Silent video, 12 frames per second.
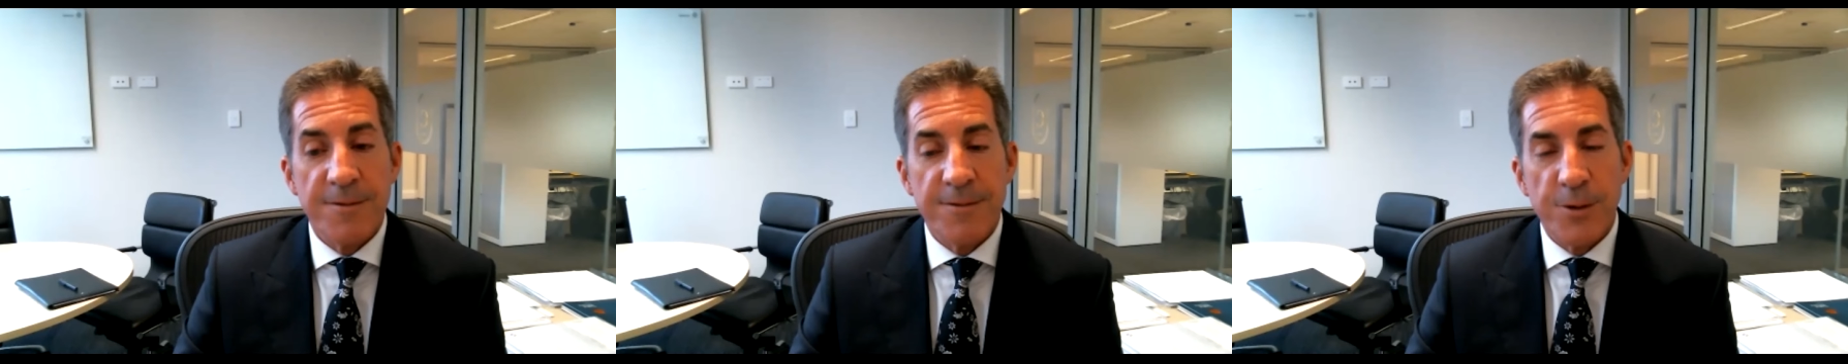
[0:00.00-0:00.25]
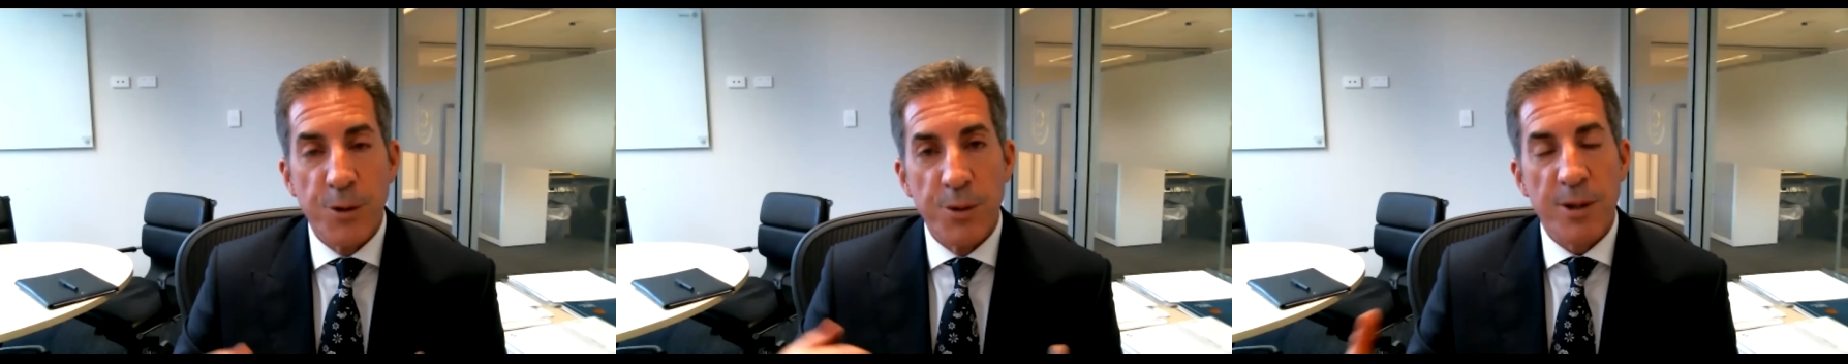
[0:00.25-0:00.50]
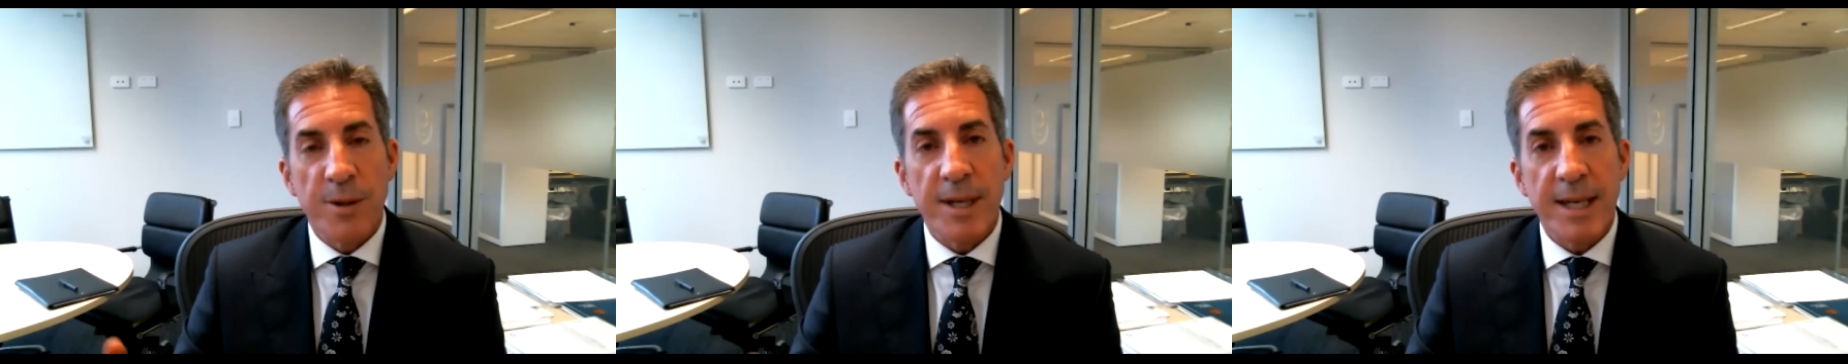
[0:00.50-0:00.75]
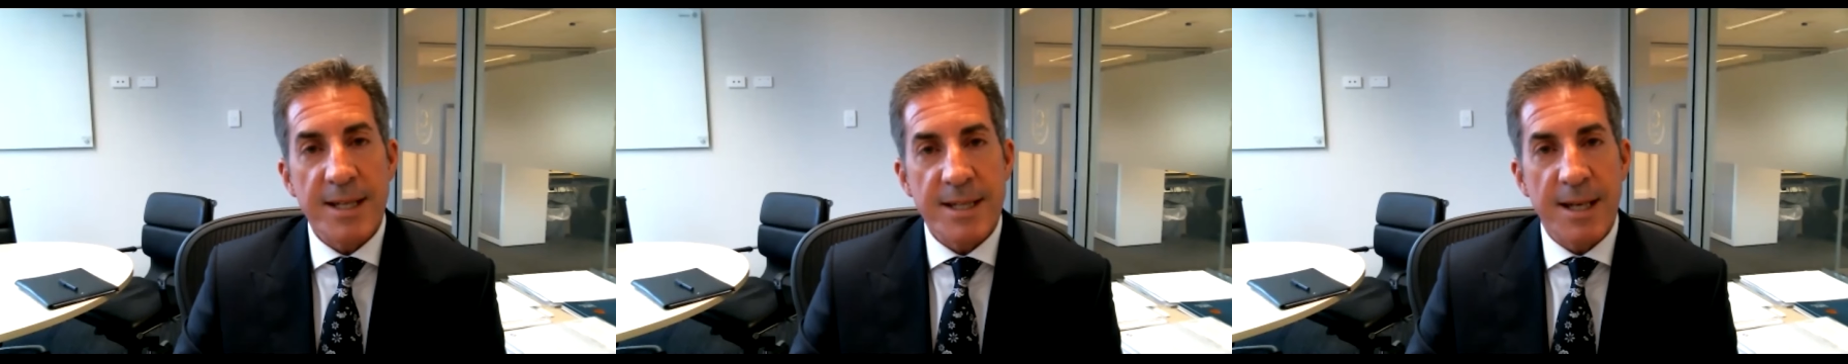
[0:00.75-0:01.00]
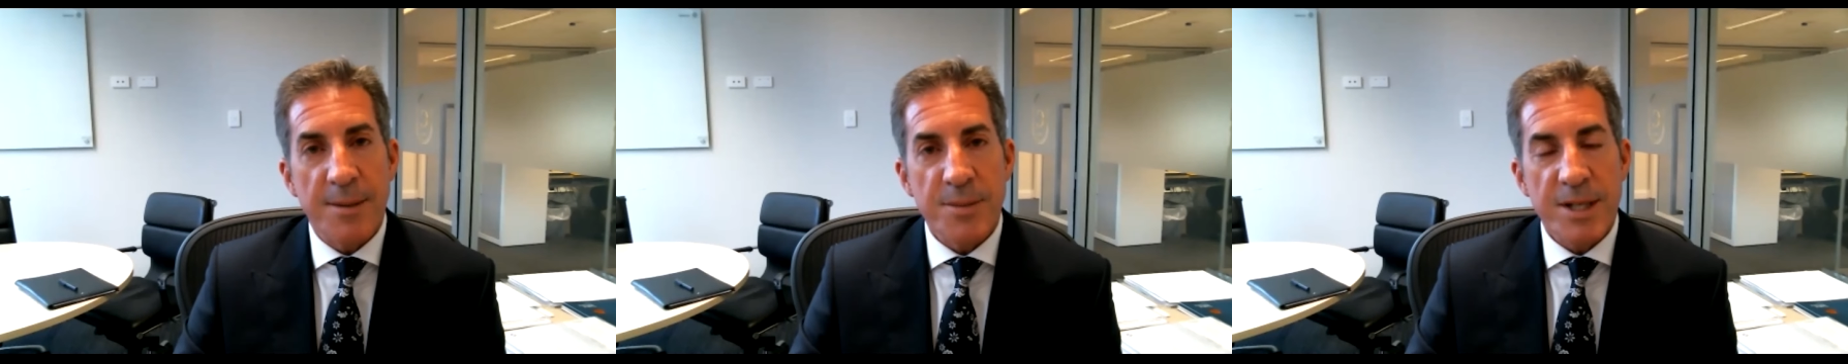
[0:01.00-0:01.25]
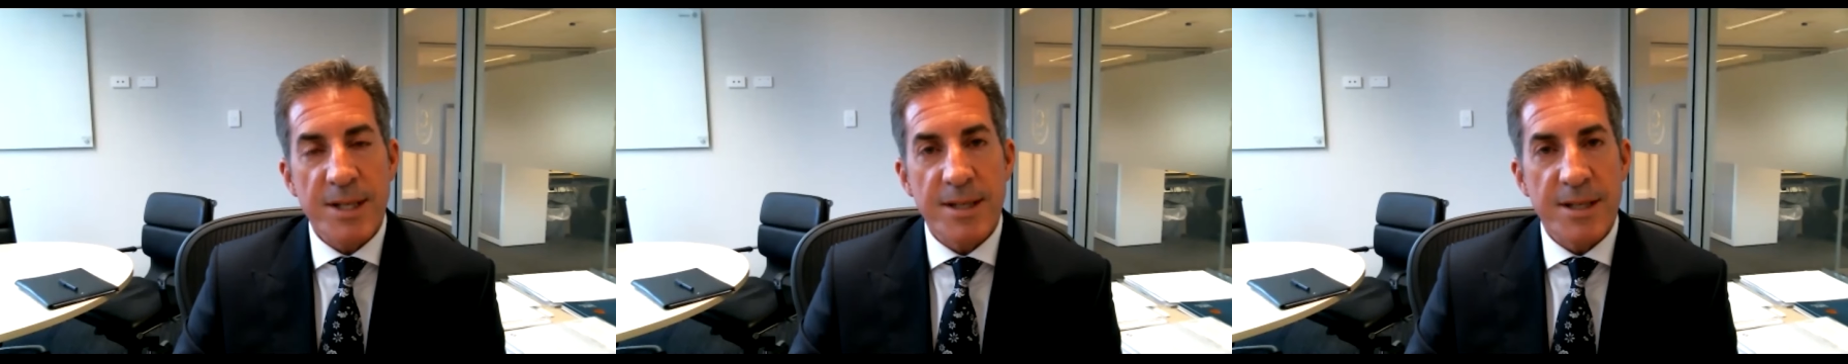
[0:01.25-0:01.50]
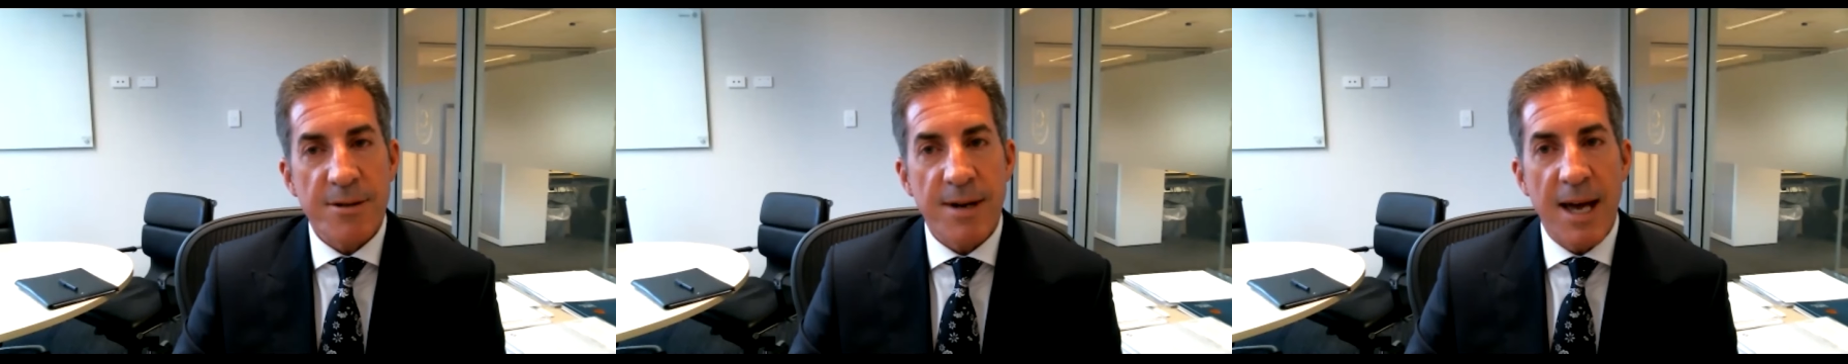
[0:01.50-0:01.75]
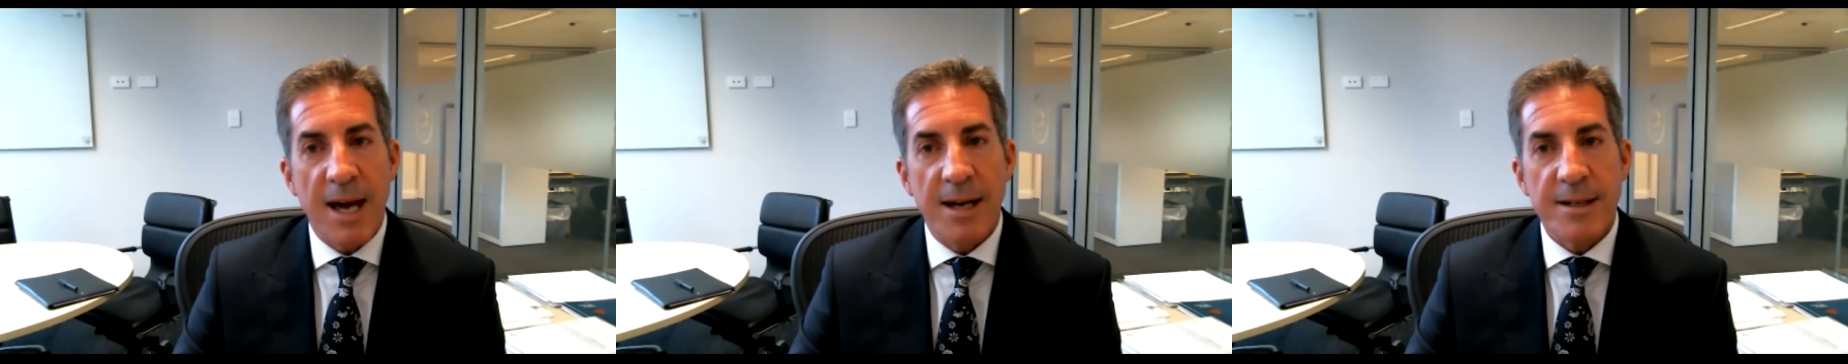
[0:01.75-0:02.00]
forward-looking assumptions
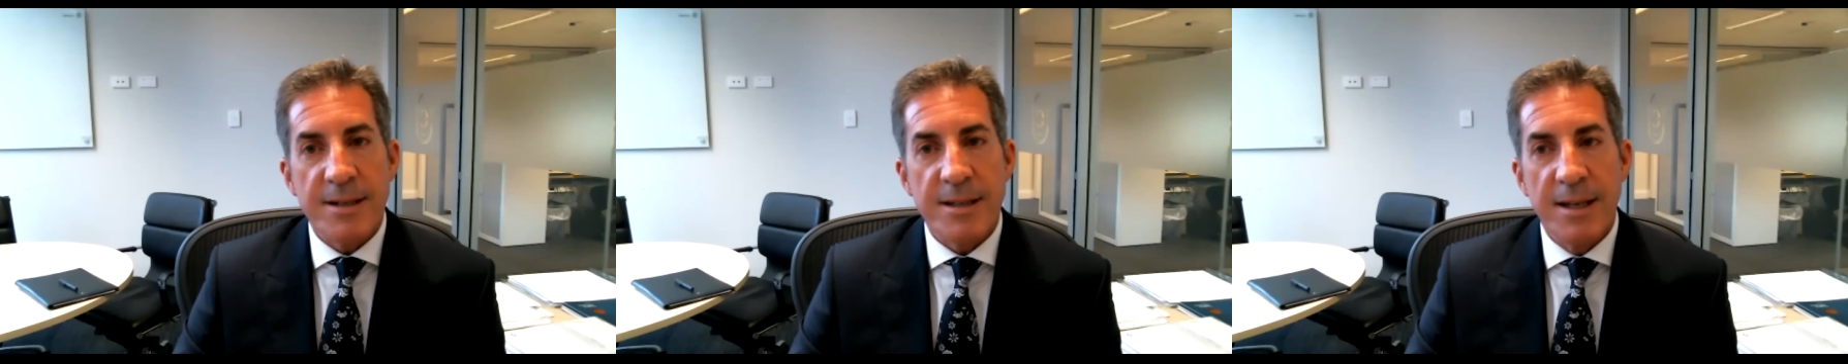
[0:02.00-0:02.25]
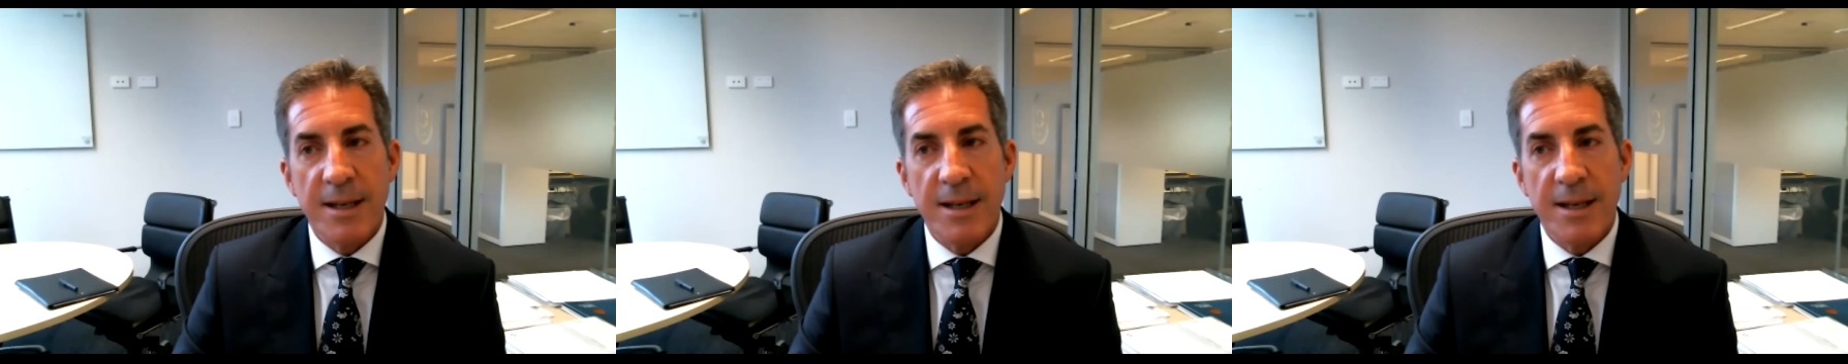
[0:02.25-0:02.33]
around